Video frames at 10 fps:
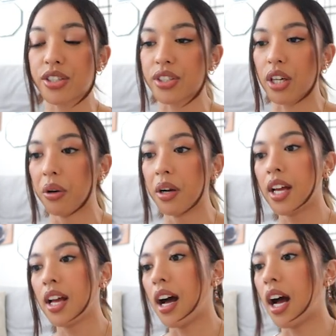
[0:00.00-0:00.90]
So
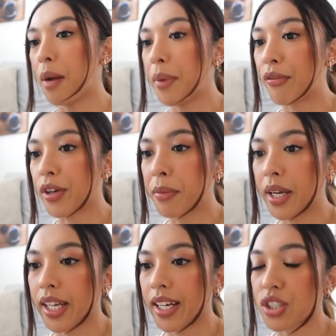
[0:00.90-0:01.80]
every
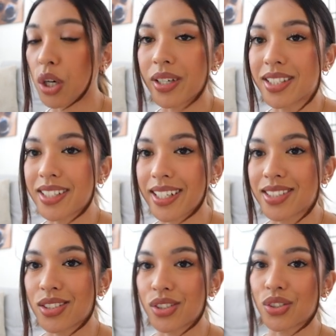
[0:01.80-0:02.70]
Monday, it's always
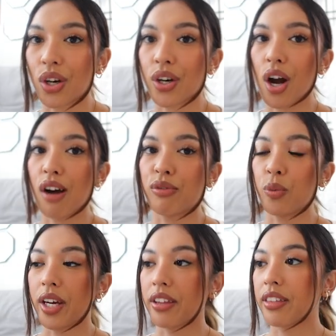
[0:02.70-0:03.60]
nice to start off
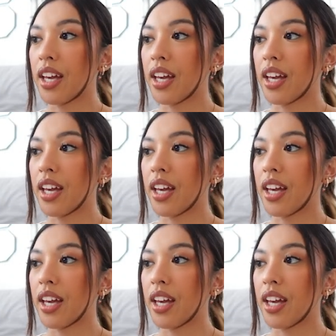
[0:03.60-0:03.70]
with